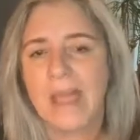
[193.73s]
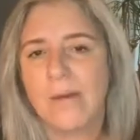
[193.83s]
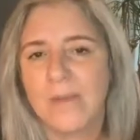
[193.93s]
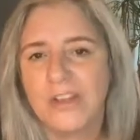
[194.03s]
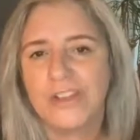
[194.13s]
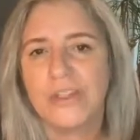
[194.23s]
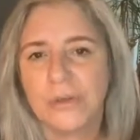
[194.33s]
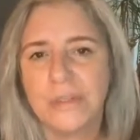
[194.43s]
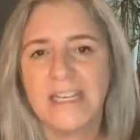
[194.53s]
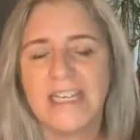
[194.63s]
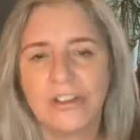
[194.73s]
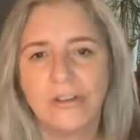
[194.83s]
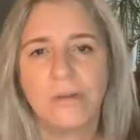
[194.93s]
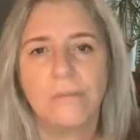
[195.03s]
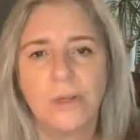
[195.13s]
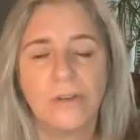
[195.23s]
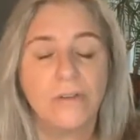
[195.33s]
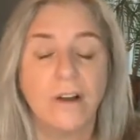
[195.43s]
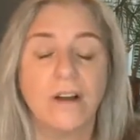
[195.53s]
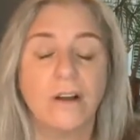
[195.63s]
And we do need to
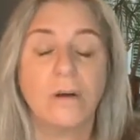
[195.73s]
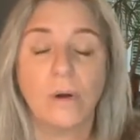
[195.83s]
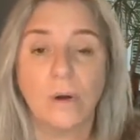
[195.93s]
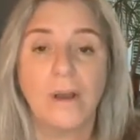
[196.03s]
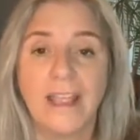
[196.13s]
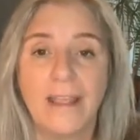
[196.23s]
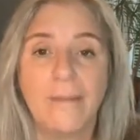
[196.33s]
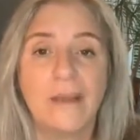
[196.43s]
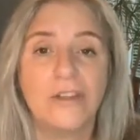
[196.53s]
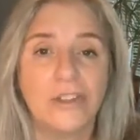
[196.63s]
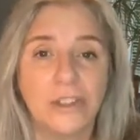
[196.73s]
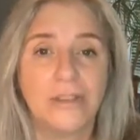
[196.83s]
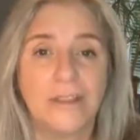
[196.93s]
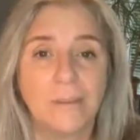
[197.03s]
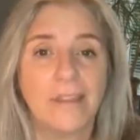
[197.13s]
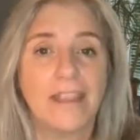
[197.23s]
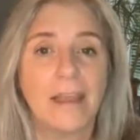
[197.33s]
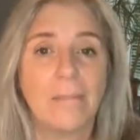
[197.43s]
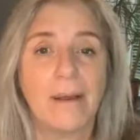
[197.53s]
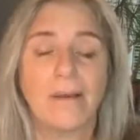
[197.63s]
remove her or him and do something
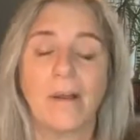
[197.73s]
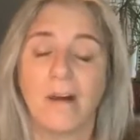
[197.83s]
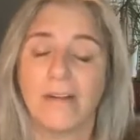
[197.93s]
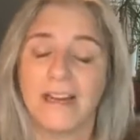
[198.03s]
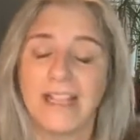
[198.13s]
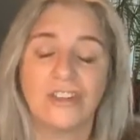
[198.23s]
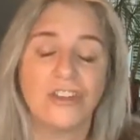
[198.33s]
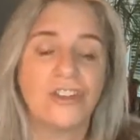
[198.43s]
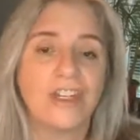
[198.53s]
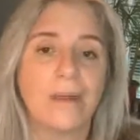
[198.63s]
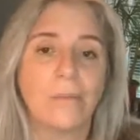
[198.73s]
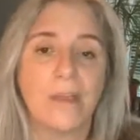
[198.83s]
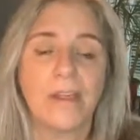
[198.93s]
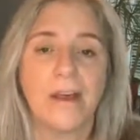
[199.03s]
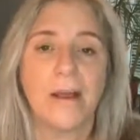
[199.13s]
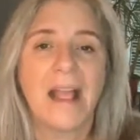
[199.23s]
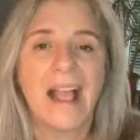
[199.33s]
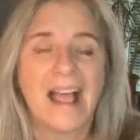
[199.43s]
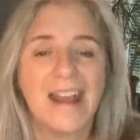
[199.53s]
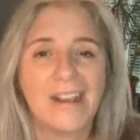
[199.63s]
about our relationship with her.
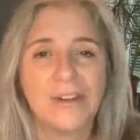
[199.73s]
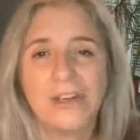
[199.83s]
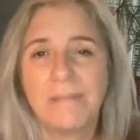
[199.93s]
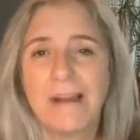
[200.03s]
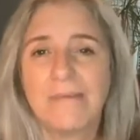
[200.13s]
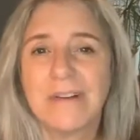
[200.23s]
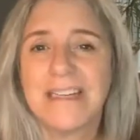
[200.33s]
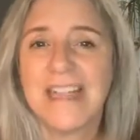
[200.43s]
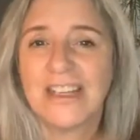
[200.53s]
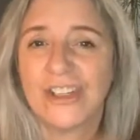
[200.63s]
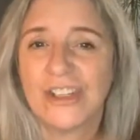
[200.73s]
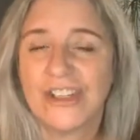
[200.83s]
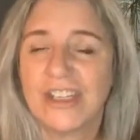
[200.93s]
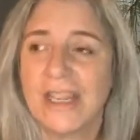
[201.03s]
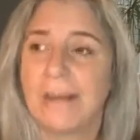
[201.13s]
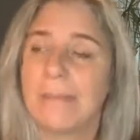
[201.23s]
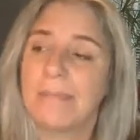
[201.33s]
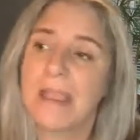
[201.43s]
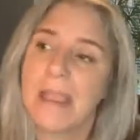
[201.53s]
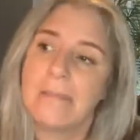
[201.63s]
And I talk about relationship
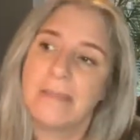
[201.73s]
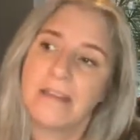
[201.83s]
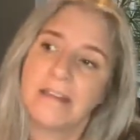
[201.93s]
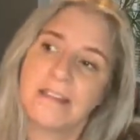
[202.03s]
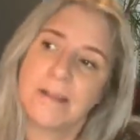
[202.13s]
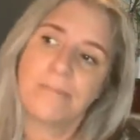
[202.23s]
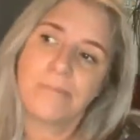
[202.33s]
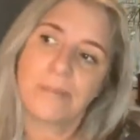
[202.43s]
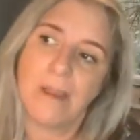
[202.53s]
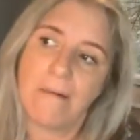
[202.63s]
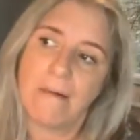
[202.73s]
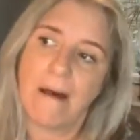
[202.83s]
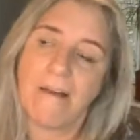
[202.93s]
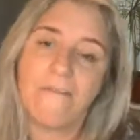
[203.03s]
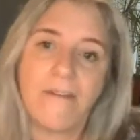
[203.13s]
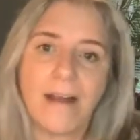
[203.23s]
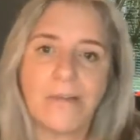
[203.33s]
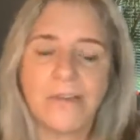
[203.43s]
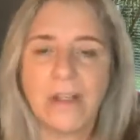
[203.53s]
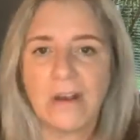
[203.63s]
because I've
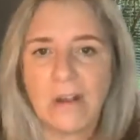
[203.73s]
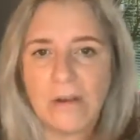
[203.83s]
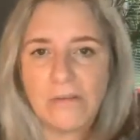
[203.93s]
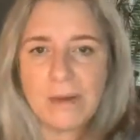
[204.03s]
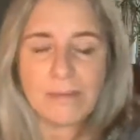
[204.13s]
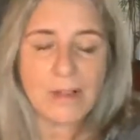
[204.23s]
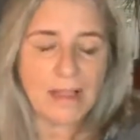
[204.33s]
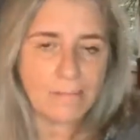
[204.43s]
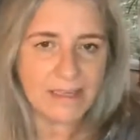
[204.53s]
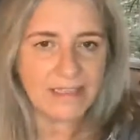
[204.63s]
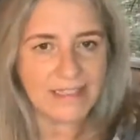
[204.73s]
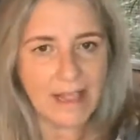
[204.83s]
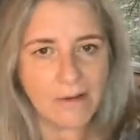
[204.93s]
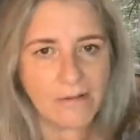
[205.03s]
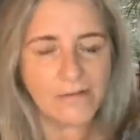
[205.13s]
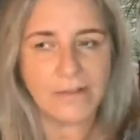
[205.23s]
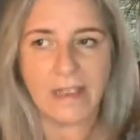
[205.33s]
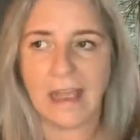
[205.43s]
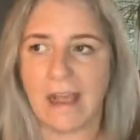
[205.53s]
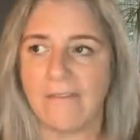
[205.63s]
found that a lot of people, and myself,
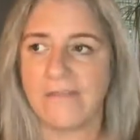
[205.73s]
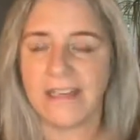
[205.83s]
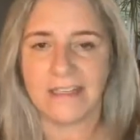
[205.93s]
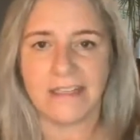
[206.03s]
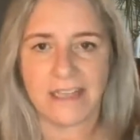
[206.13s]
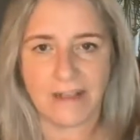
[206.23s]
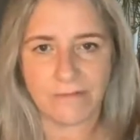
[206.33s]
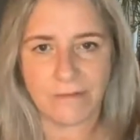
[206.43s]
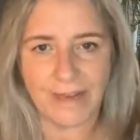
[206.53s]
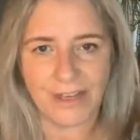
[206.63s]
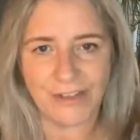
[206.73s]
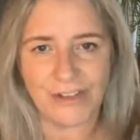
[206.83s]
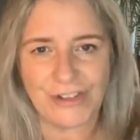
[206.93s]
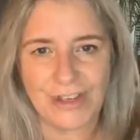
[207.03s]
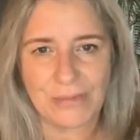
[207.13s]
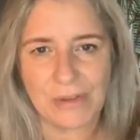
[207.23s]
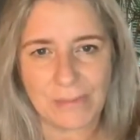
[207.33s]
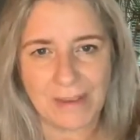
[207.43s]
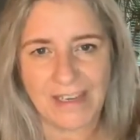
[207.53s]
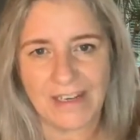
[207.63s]
I've needed to have a relationship
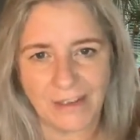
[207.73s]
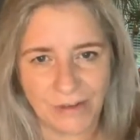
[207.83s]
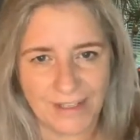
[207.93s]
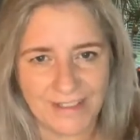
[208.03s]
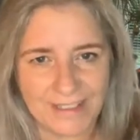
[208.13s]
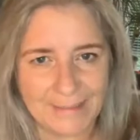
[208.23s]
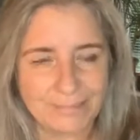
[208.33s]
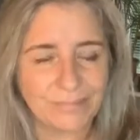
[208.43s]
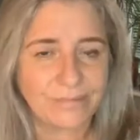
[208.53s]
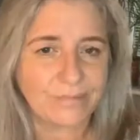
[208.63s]
with my inner critic.